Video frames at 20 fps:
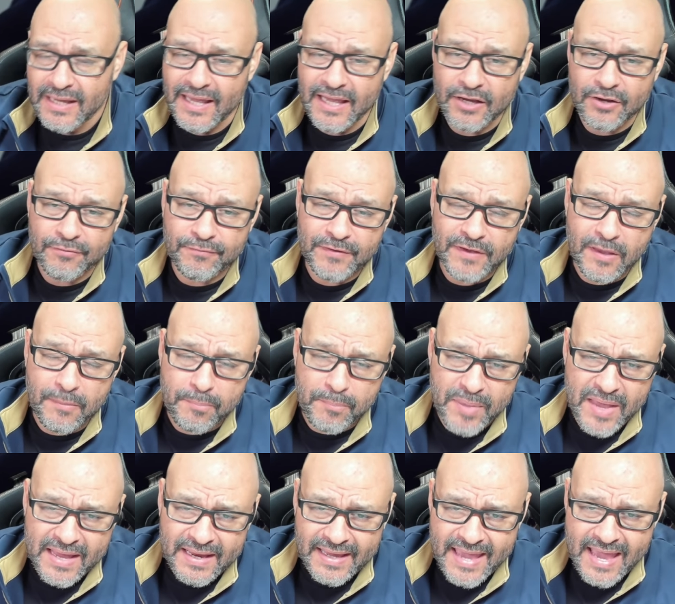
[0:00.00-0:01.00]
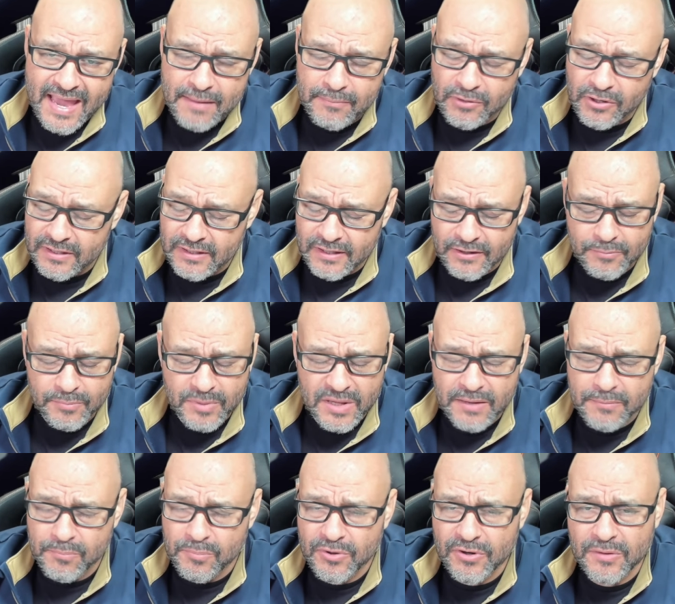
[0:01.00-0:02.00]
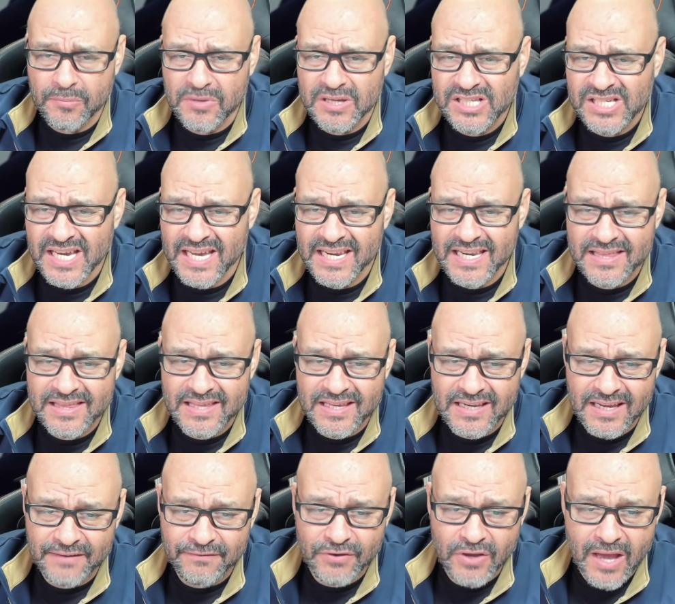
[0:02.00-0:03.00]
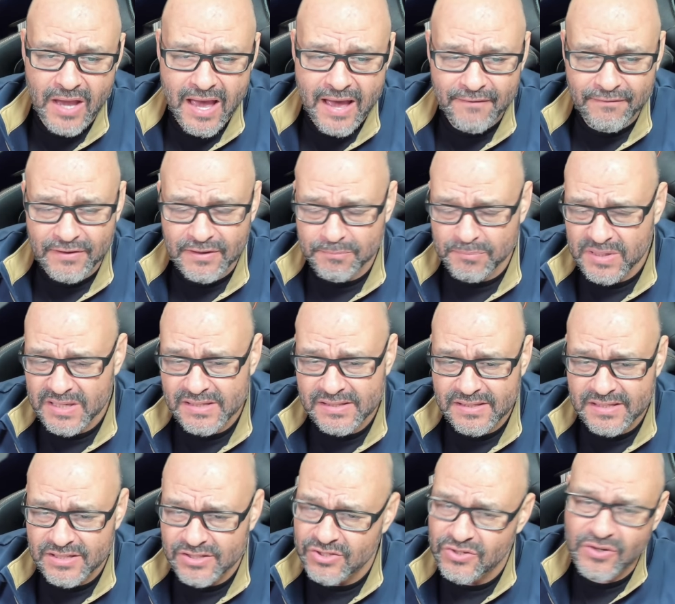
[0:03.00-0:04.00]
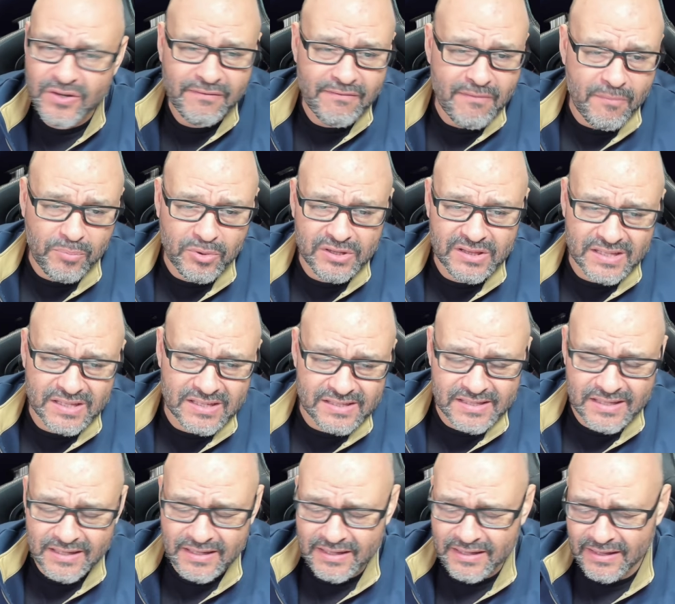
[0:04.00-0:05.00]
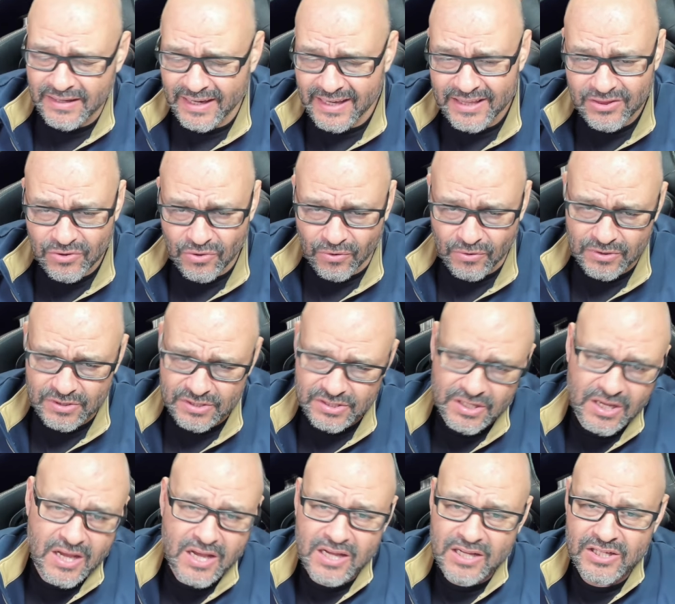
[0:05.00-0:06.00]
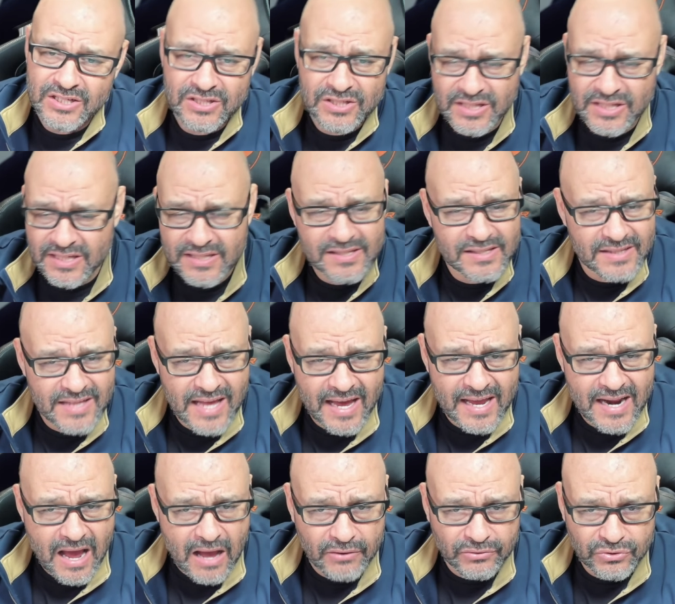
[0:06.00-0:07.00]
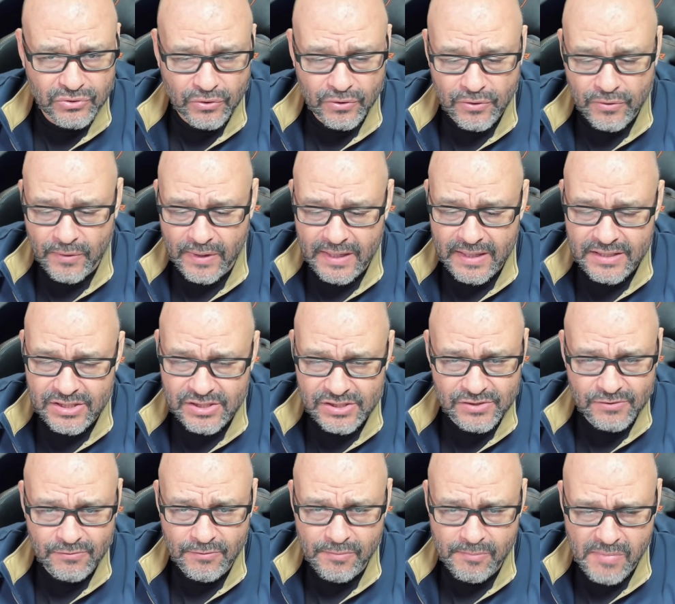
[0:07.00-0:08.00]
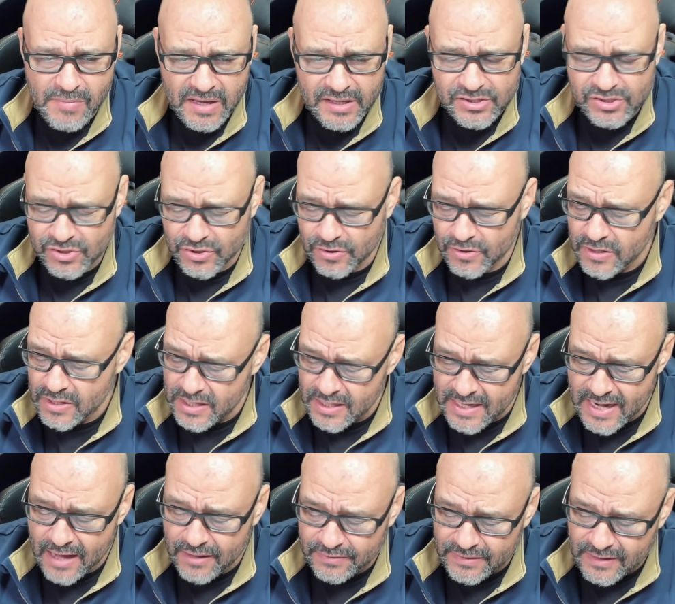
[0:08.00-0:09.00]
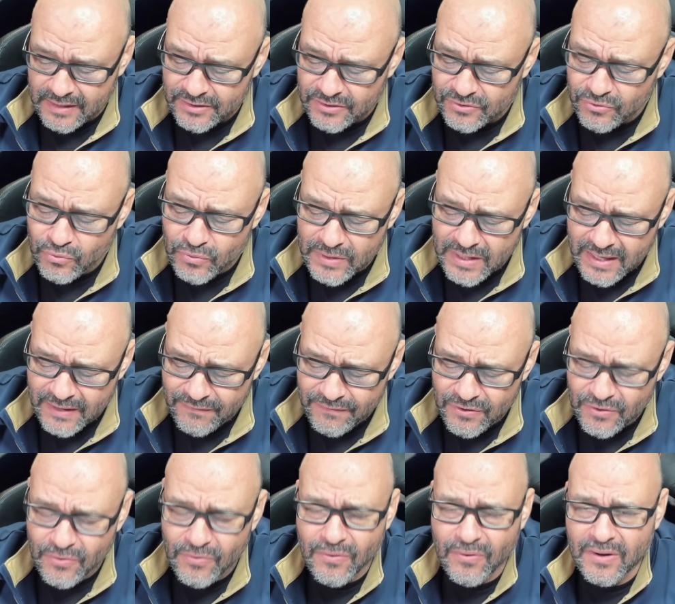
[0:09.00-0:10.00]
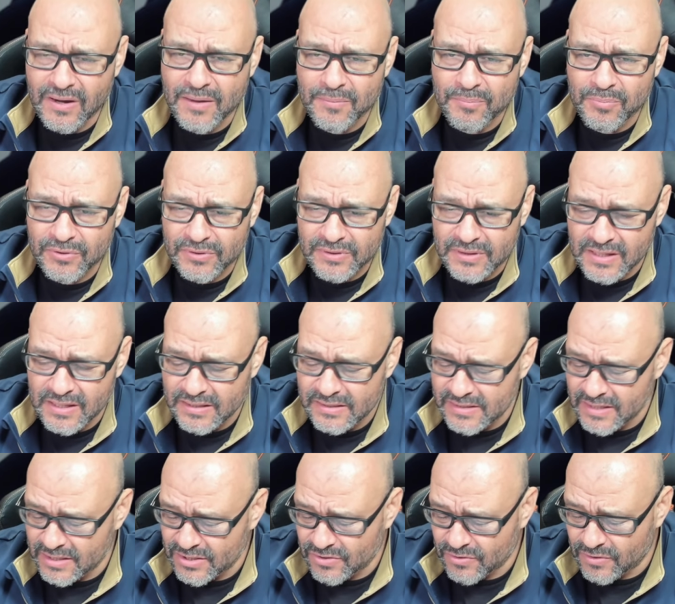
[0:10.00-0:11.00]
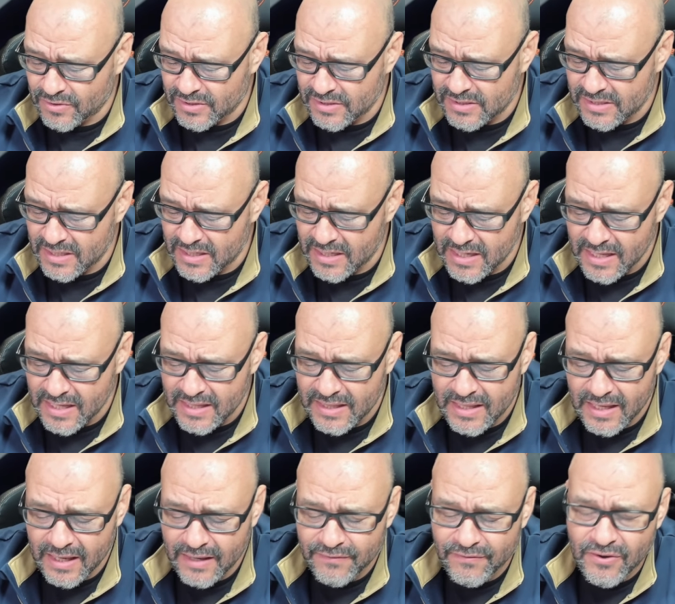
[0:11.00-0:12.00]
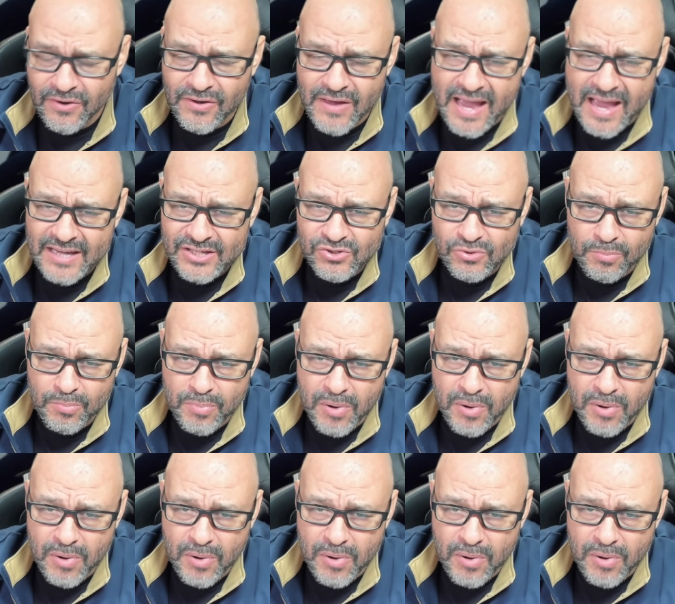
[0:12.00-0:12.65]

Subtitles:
it could be a pet camera, it could be pretty much anything. If you have a business, you can even put this in indoors. This is not outdoor graded, just to make sure. Now, they do give you a couple of things that you can see. They give you actual